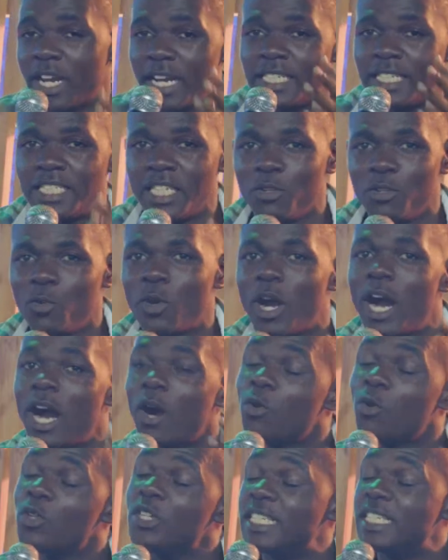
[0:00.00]
can tell
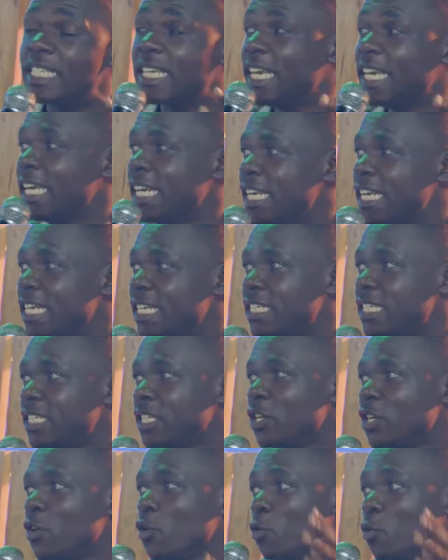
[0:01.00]
how it ended
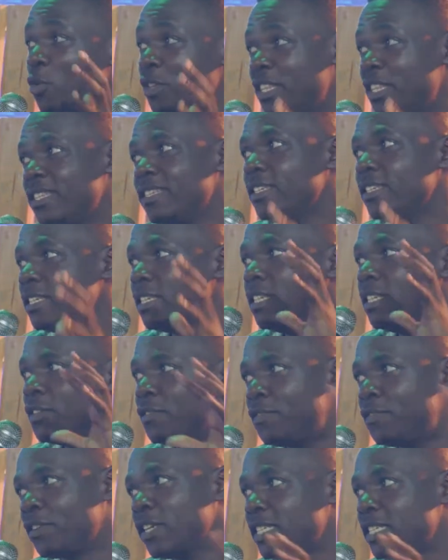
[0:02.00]
with
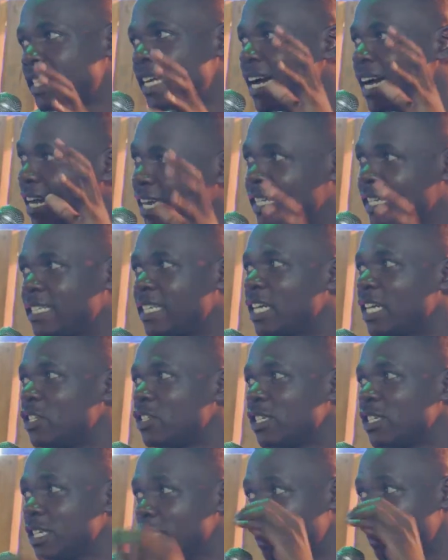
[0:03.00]
different
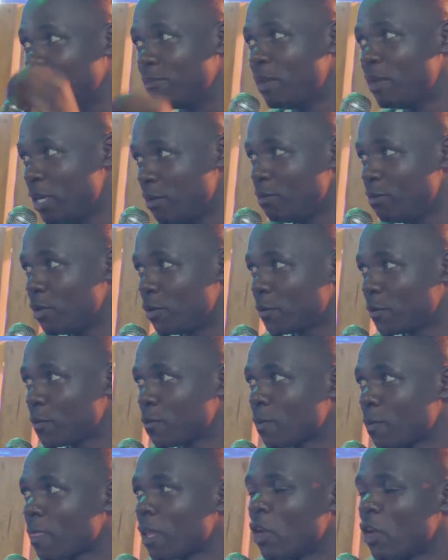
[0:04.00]
characters in the Bible.
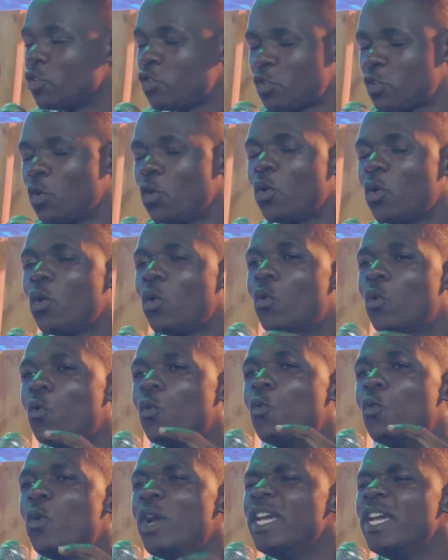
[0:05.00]
So,
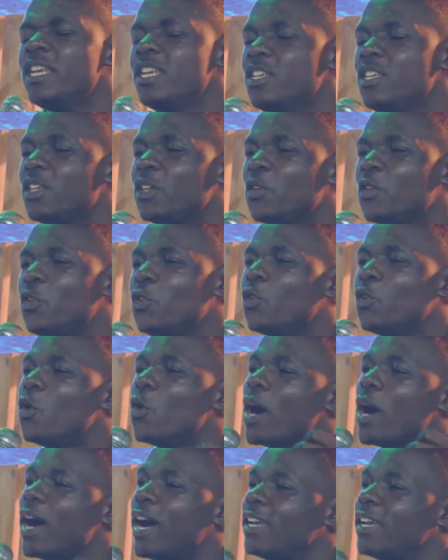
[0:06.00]
when
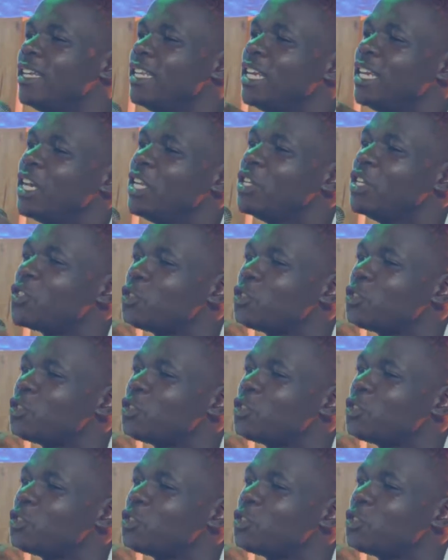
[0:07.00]
you are in any